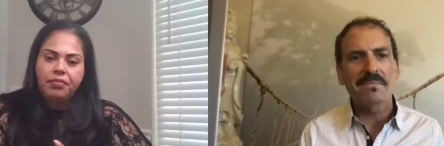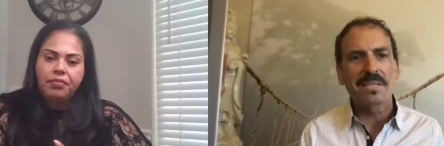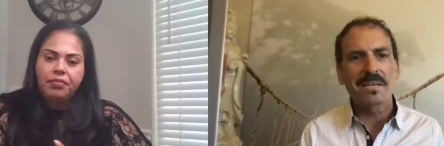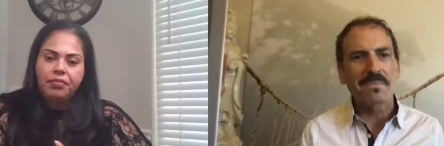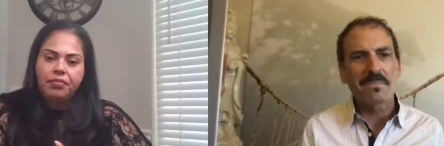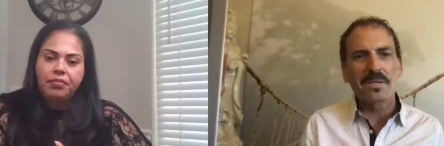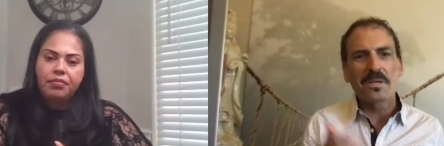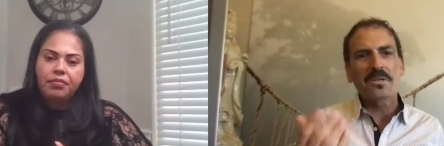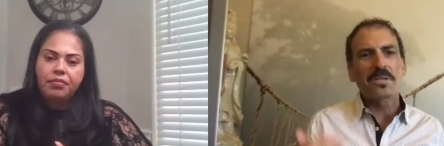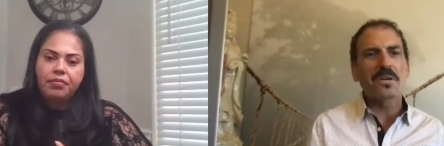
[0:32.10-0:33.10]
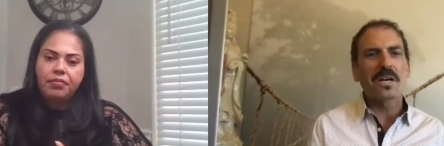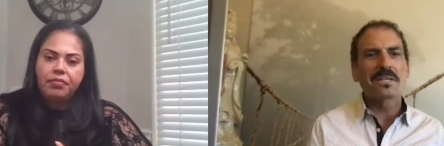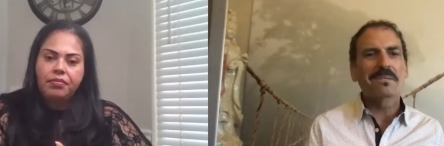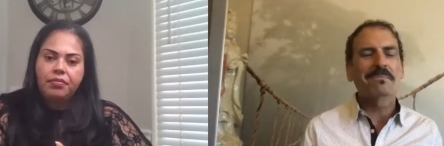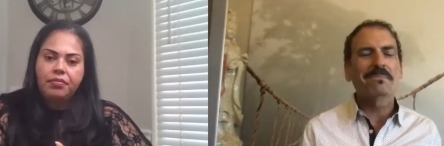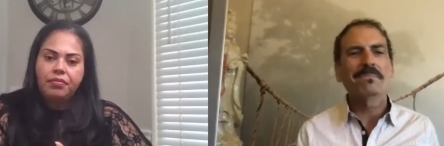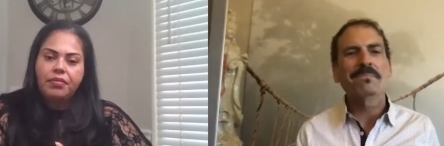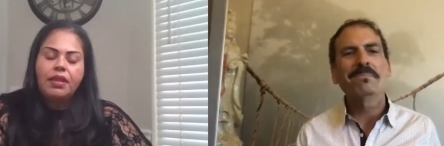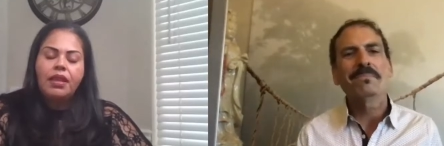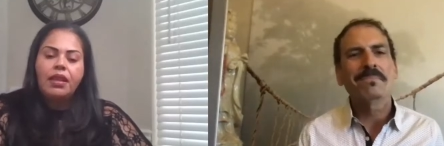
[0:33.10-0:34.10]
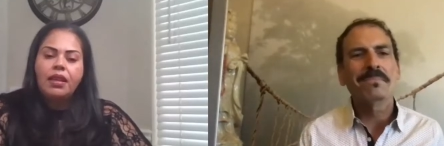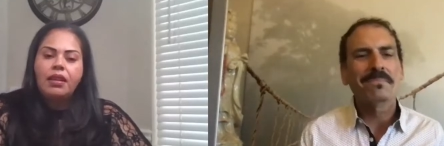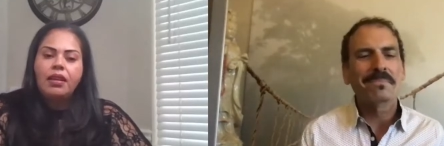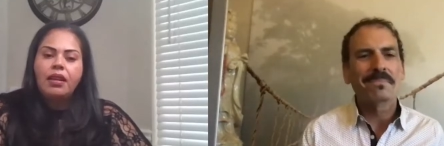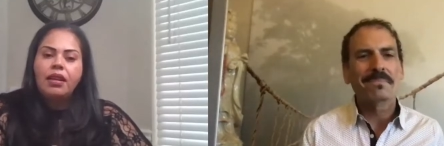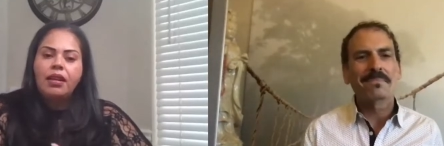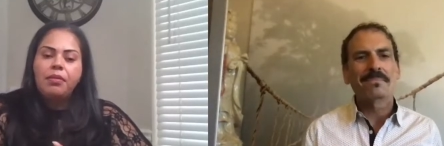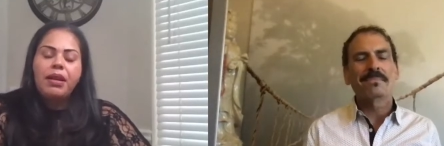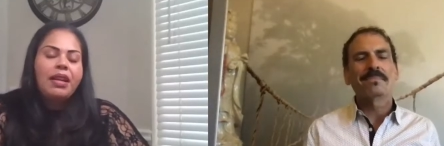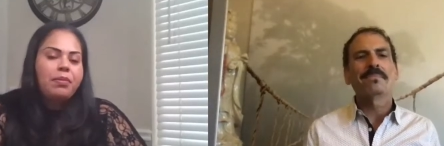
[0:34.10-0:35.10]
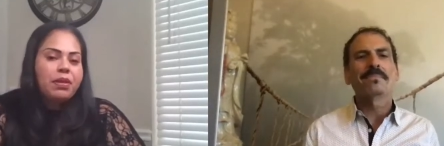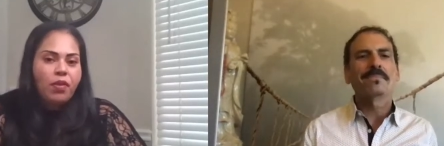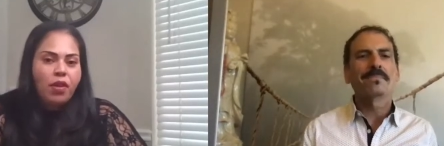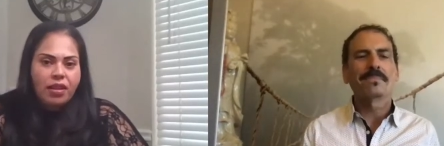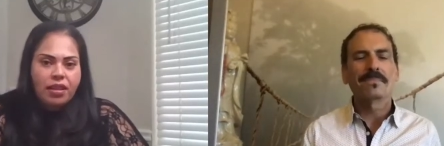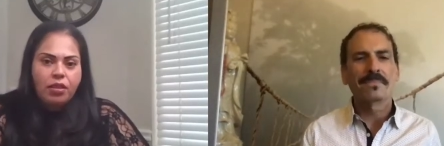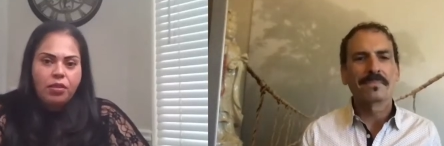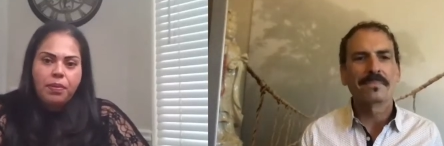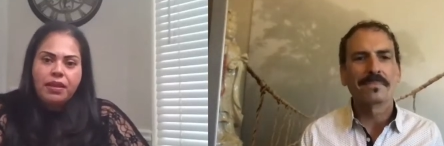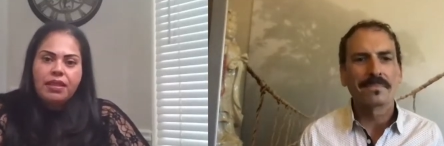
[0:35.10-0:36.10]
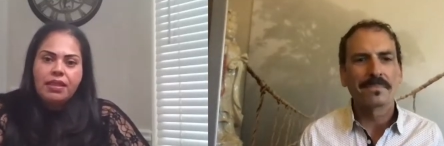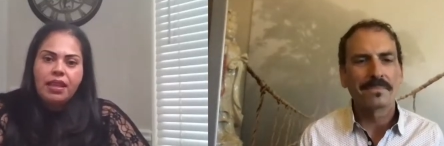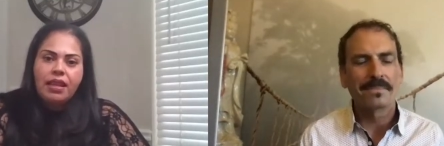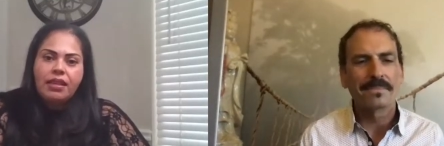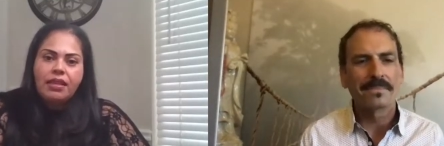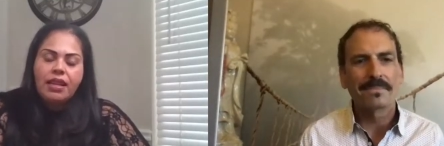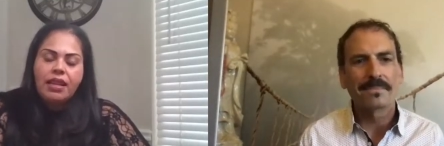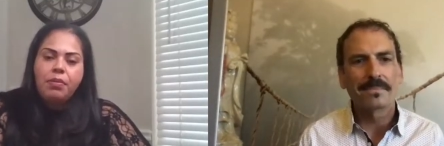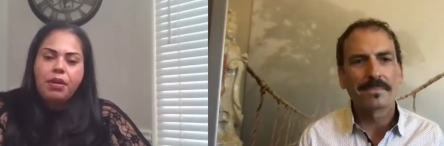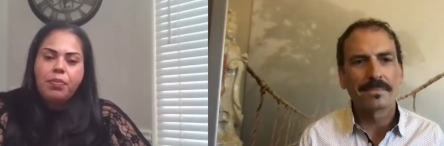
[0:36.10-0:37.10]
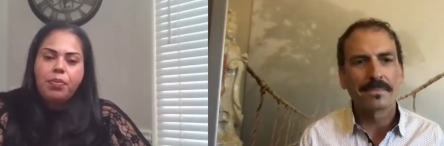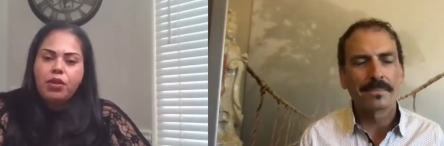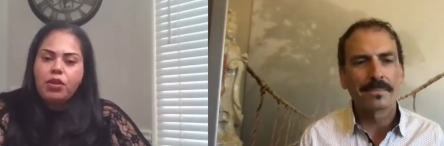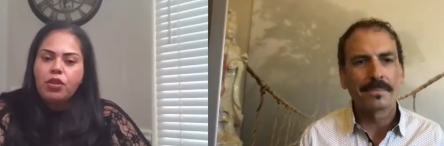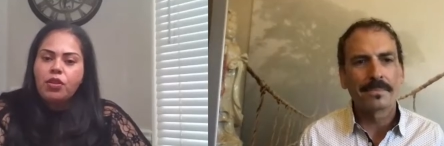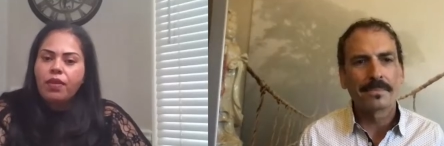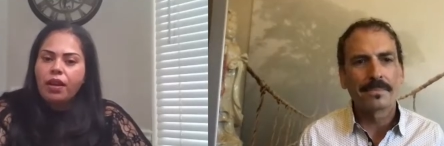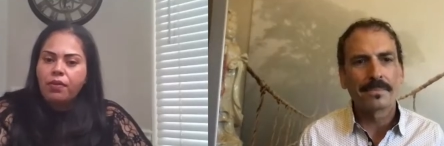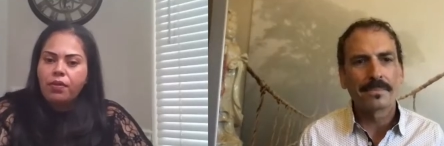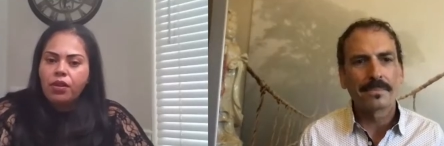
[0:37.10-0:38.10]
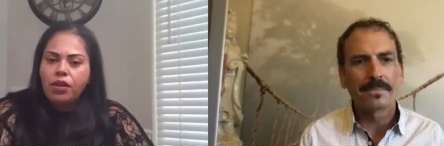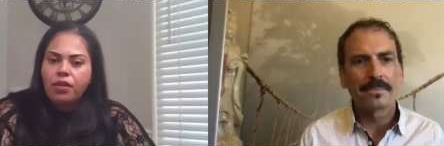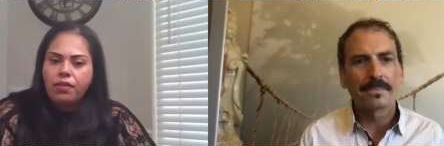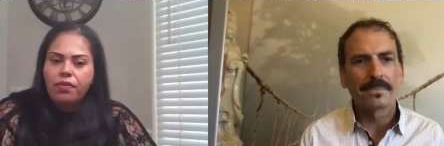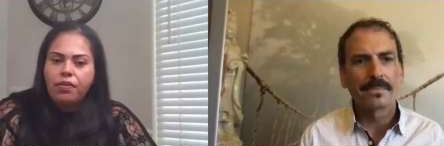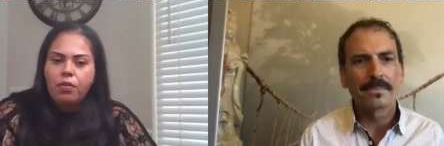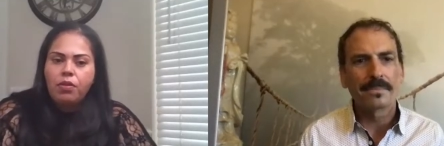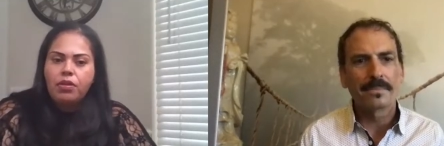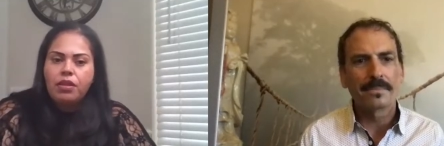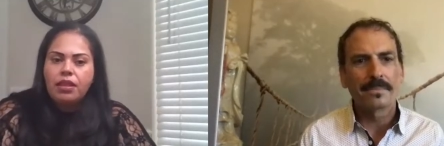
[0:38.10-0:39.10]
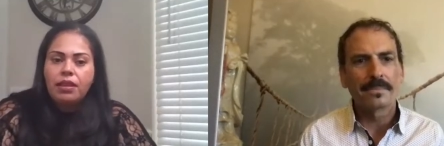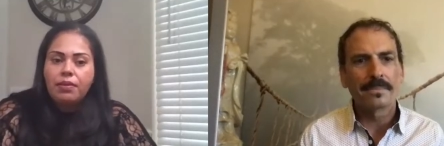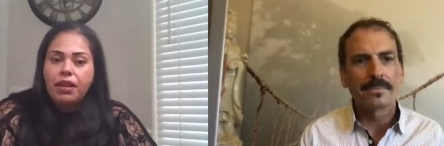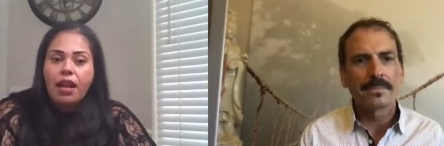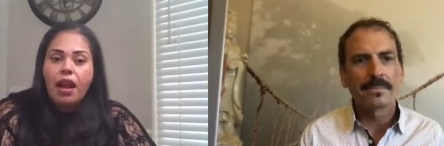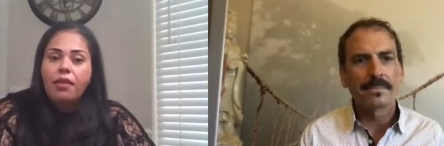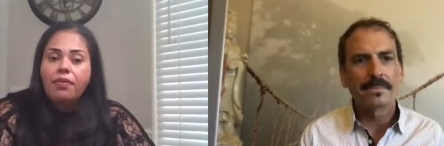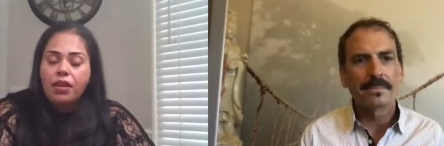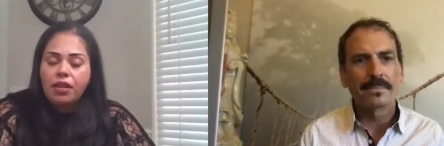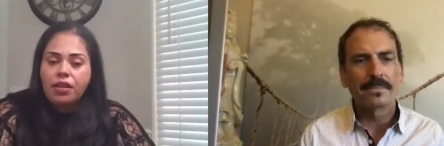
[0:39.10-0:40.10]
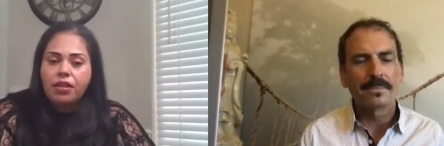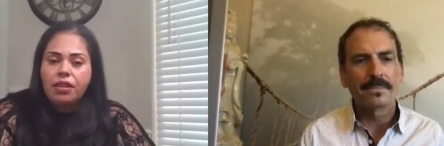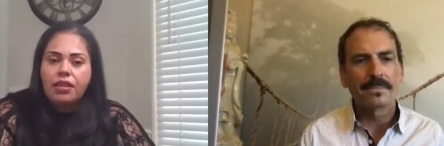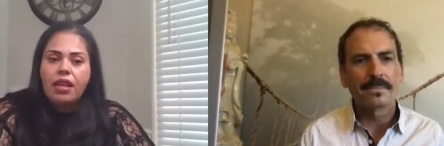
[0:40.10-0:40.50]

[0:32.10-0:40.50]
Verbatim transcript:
Speaker 1: let people know who you are?
Speaker 2: My name is Veronica Lopez, and I am a burn survivor of almost 11 and a half years,